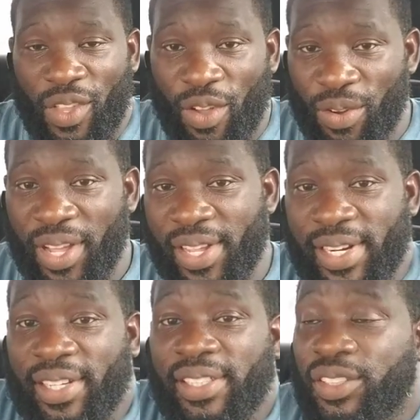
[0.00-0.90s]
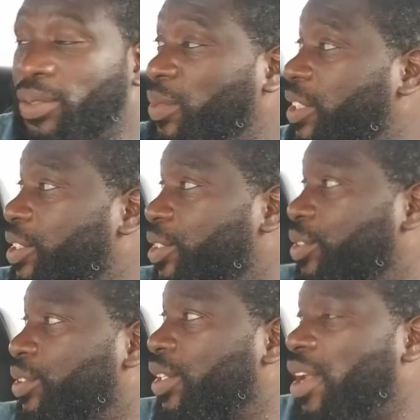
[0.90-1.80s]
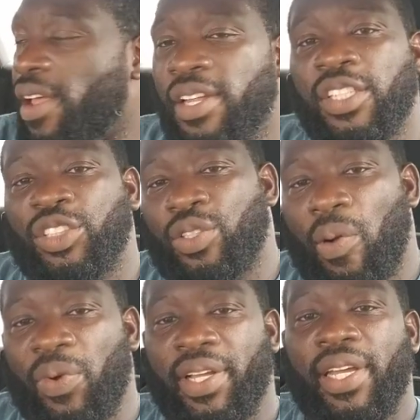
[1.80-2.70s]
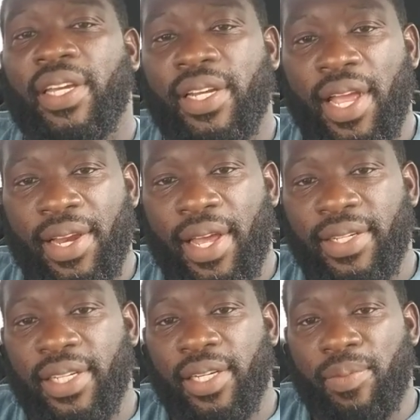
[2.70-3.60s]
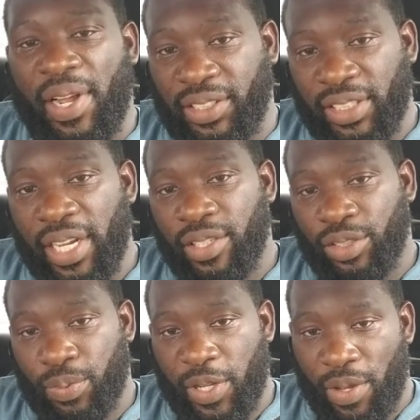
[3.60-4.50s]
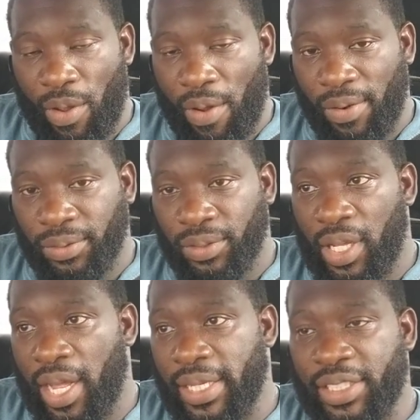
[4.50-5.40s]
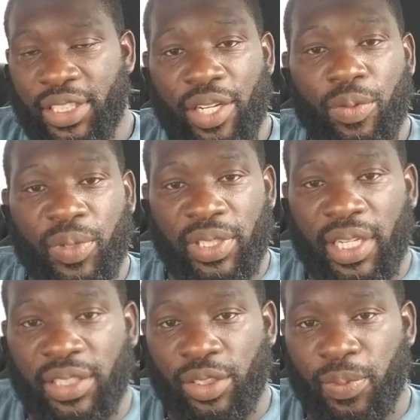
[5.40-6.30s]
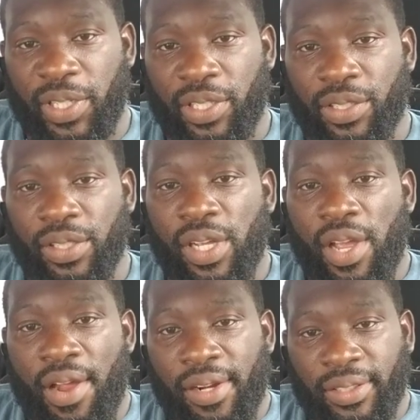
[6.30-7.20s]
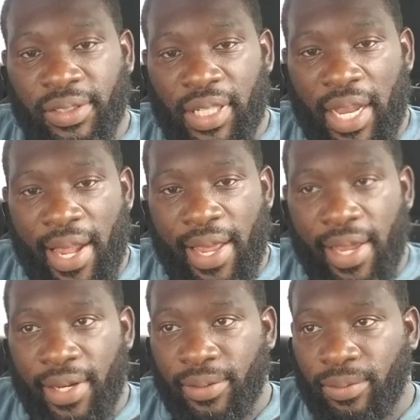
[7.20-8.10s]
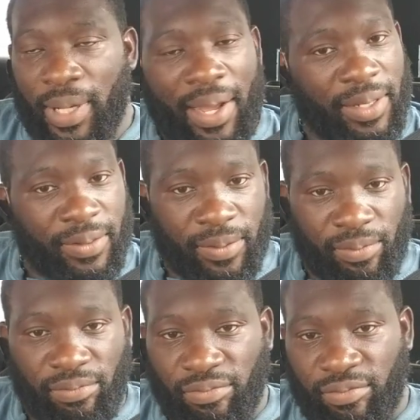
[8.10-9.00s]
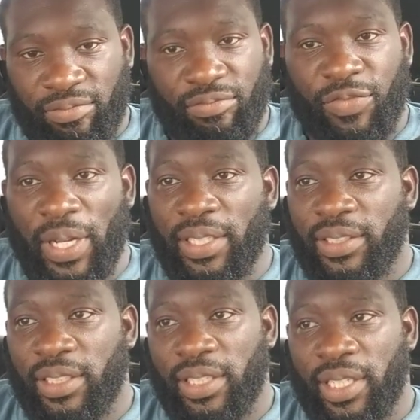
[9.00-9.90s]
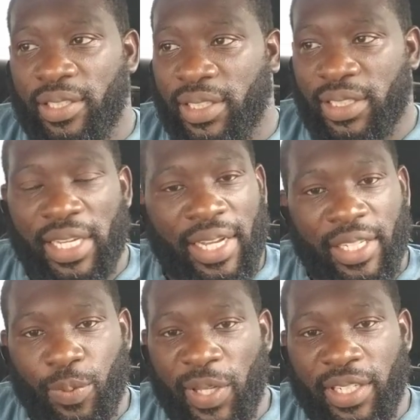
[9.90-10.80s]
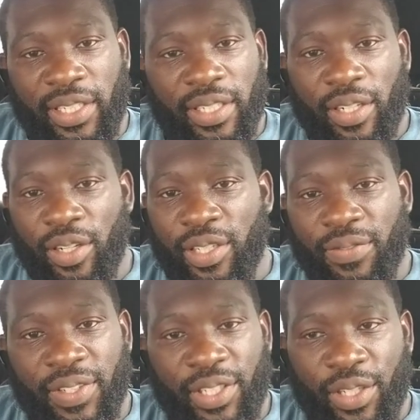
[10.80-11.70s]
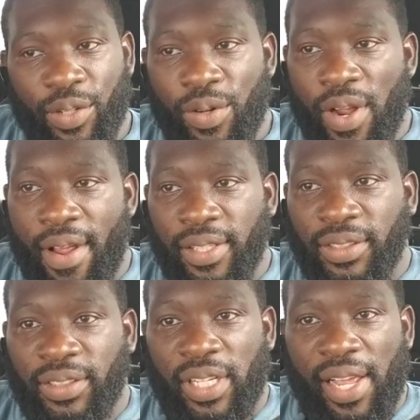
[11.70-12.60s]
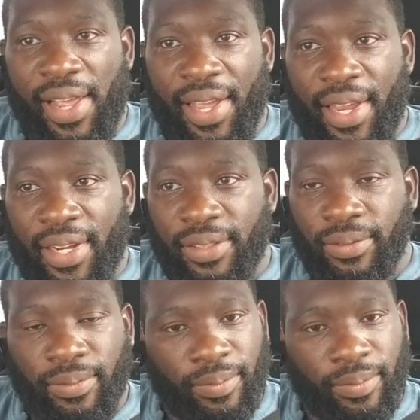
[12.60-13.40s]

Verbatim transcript: Okay, now here's some good news. So I went ahead and I did my Shango spell, uh, the Shango protection spell, and I followed to the letter just like I explained in the earlier video. And